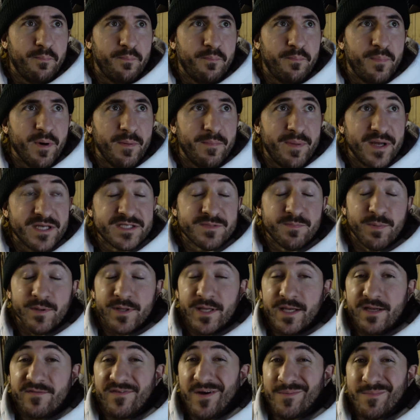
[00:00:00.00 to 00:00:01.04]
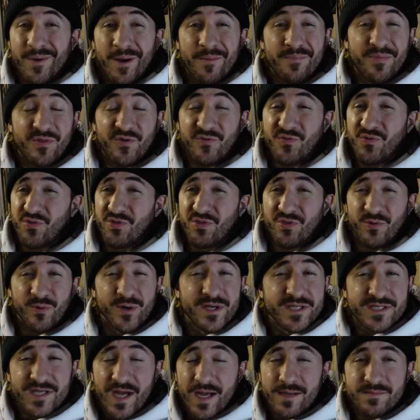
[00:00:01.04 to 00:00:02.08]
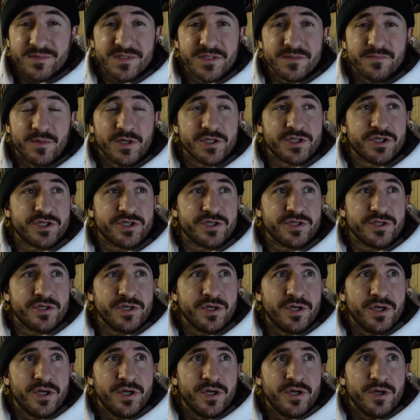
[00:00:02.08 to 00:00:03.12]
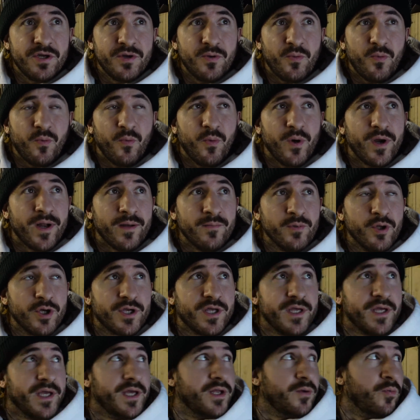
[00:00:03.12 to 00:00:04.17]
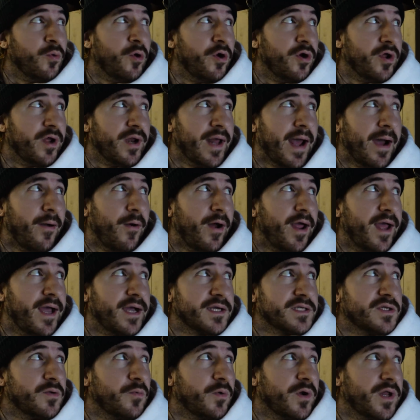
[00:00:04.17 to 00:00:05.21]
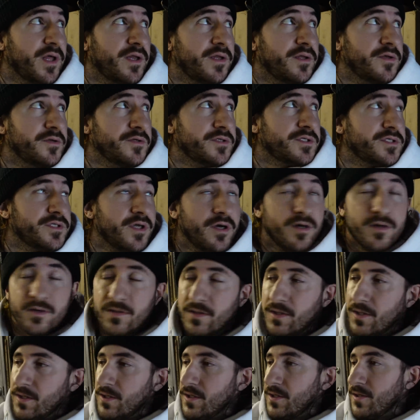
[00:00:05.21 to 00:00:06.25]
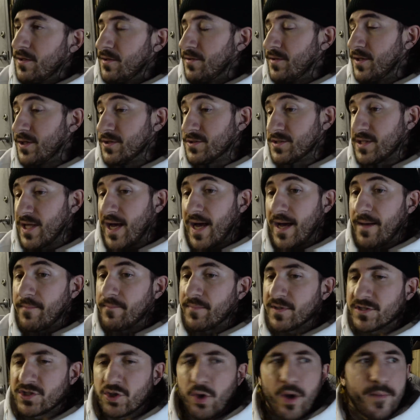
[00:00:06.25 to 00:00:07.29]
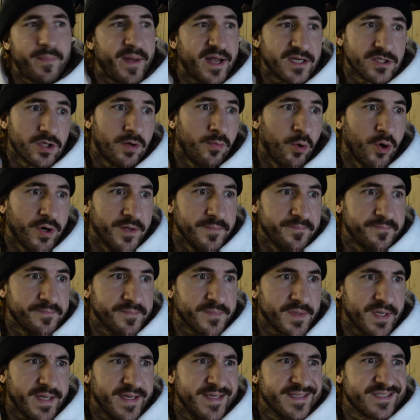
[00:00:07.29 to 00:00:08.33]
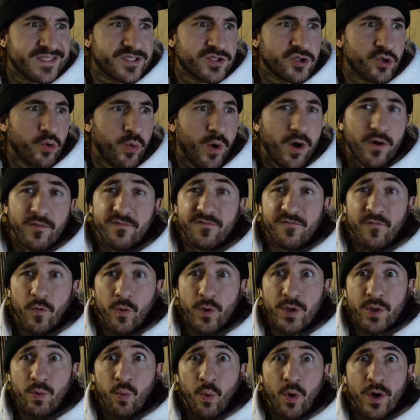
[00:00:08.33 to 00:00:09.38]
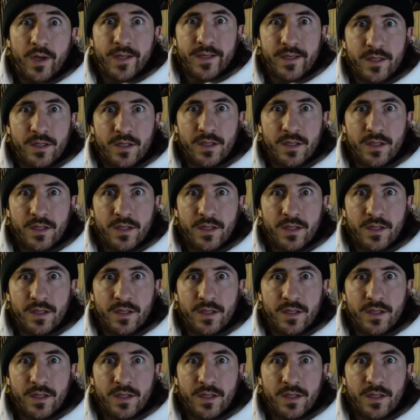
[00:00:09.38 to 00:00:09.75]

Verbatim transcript: but best believe I'm, I'm three times as much when I'm looking inward on how I act and what I do, so. There's that. But so I packed all morning. It's twelve forty-one.